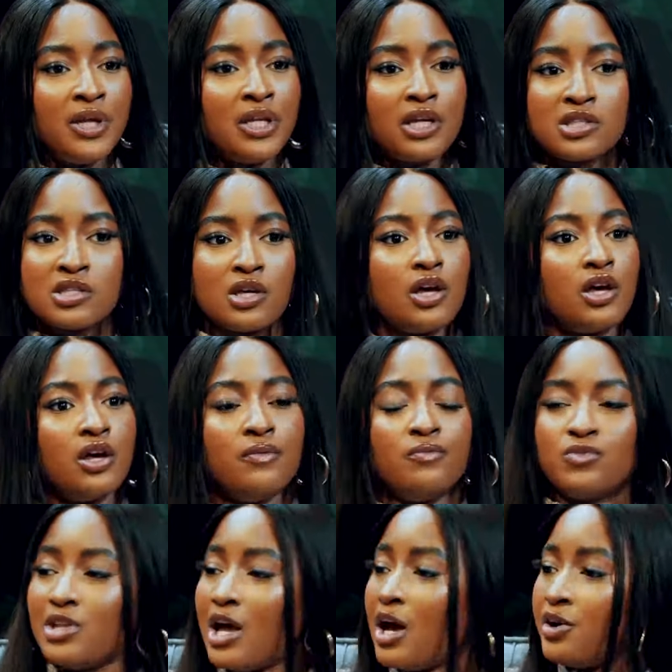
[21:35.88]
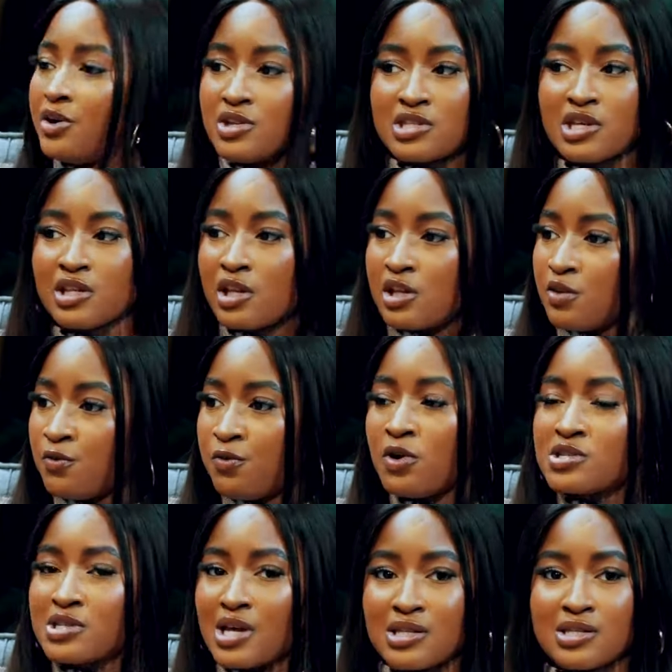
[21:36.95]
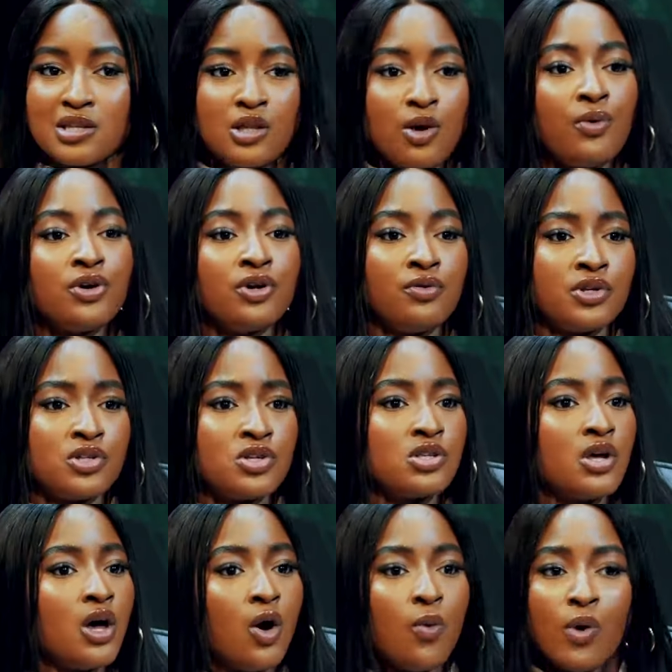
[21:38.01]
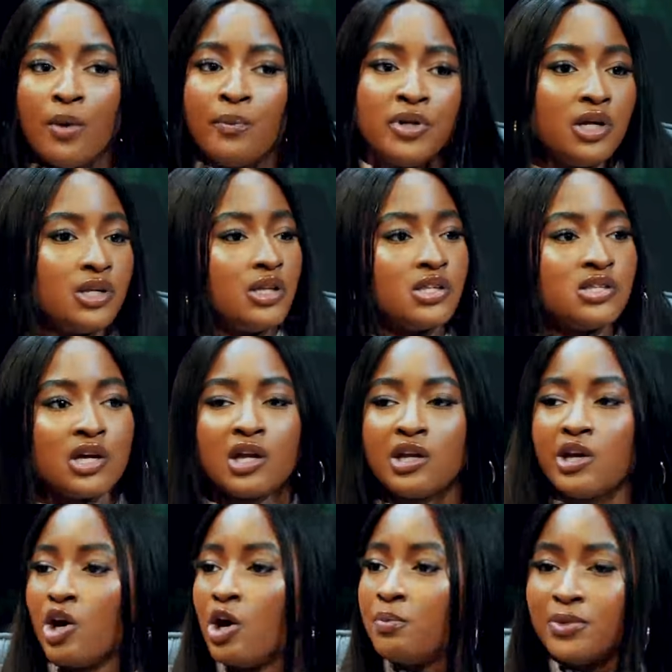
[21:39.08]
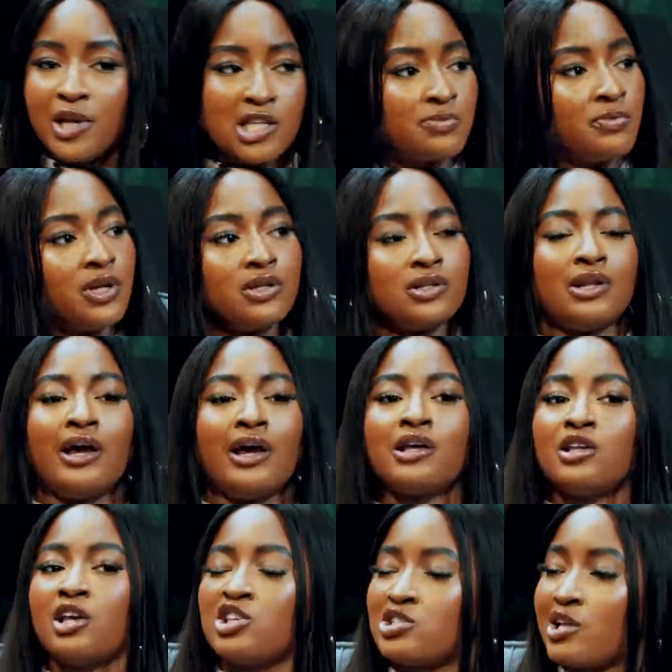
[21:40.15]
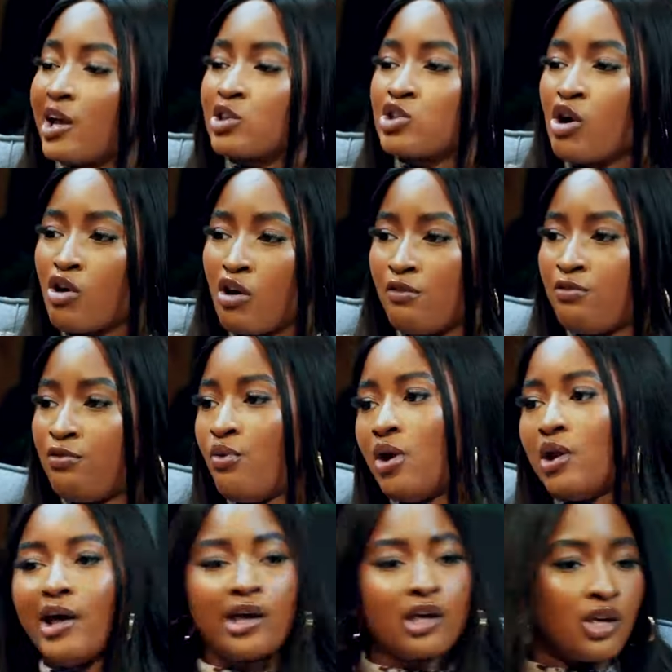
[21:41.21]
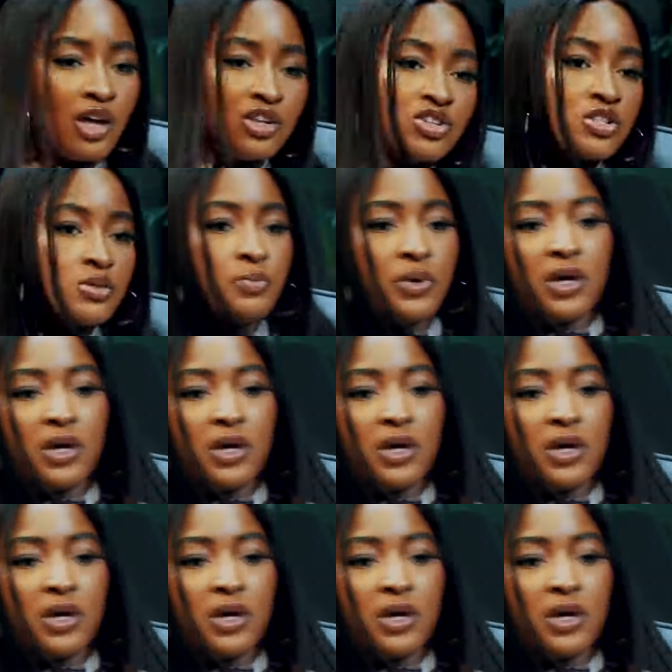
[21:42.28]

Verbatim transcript: minute now you're saying that the forecast is they want to reduce one minute they're taking it up next minute like it's like tug of war like you're just